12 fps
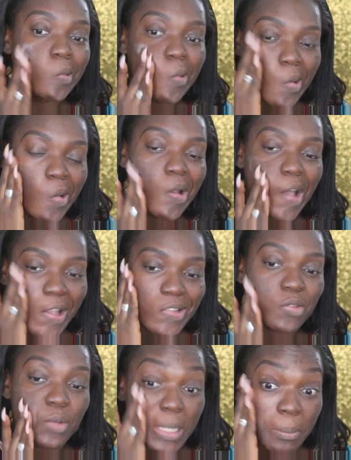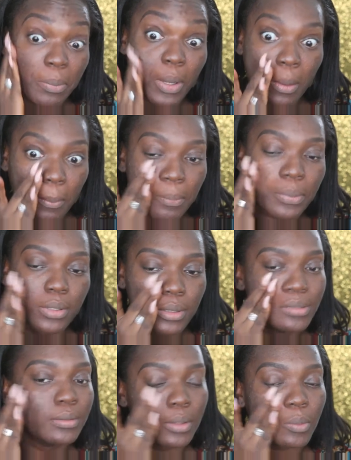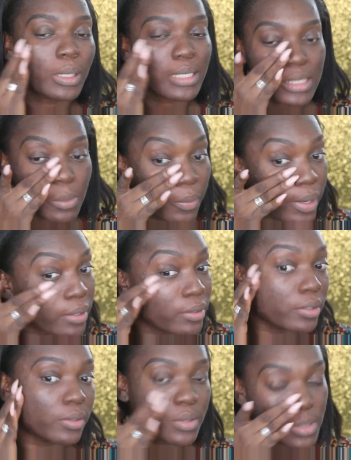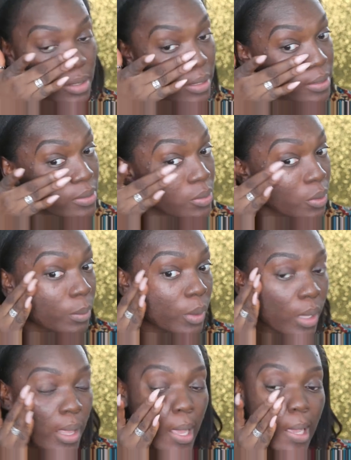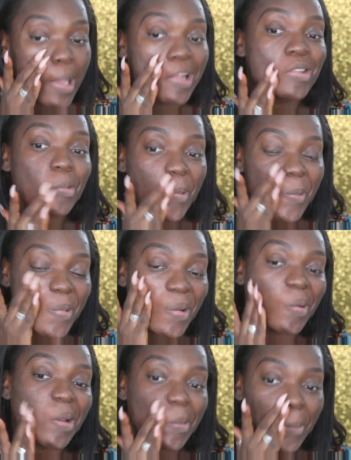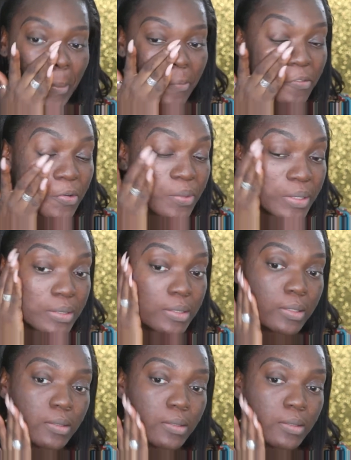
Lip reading: This primer feels more like a moisturizer than a primer. It doesn't have that silicone thing and it smells kind of sweet.